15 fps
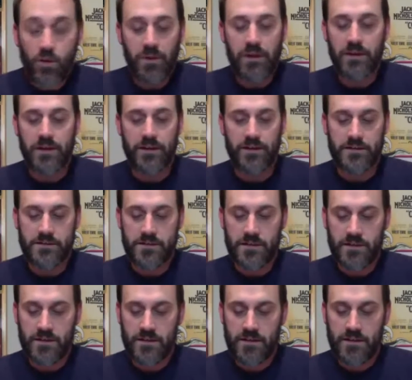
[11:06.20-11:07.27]
does.
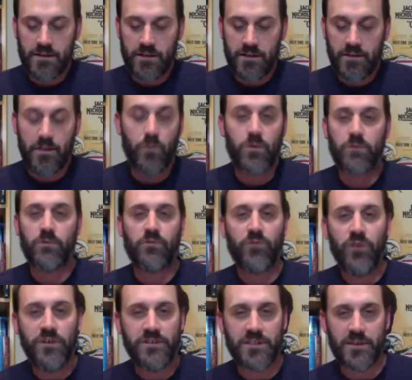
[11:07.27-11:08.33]
And they wouldn't refer
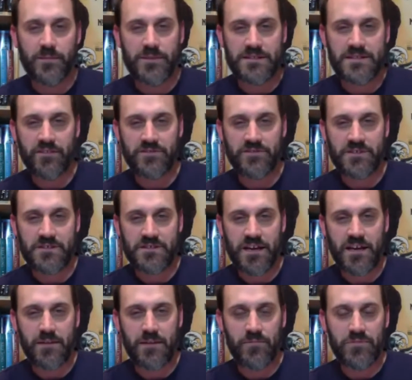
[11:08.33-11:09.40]
to themselves as
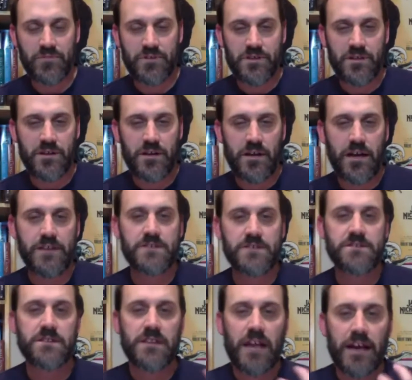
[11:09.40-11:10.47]
that. I just
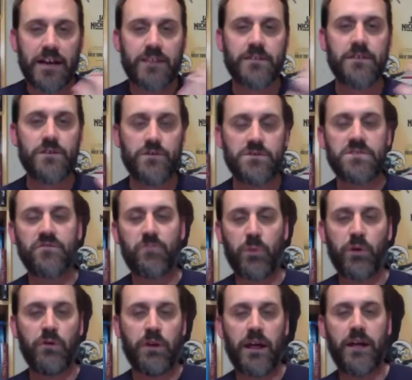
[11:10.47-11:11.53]
like the use of
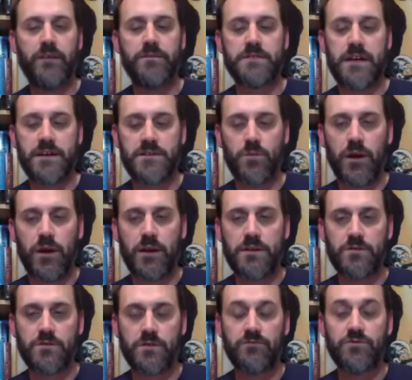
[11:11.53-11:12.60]
pronouns as a way to
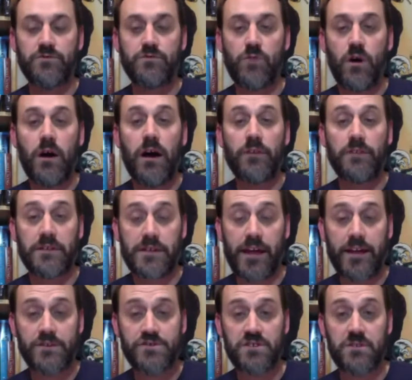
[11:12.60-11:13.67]
sort of draw out the
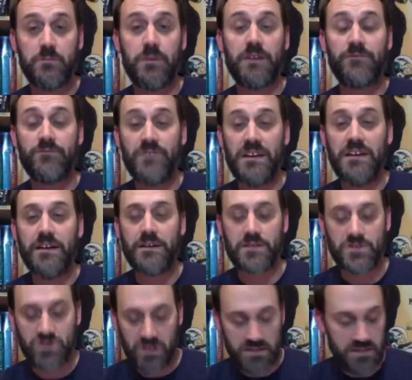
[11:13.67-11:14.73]
tension, but feed us
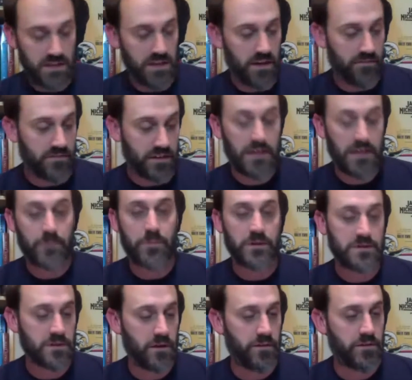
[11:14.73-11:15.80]
just enough to keep
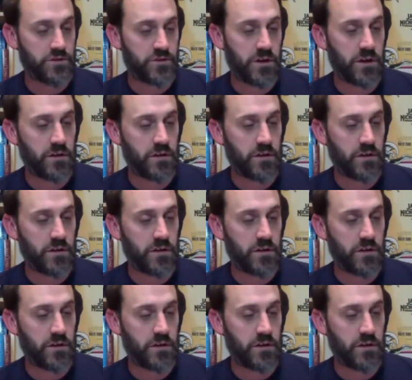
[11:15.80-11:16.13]
us on the trail.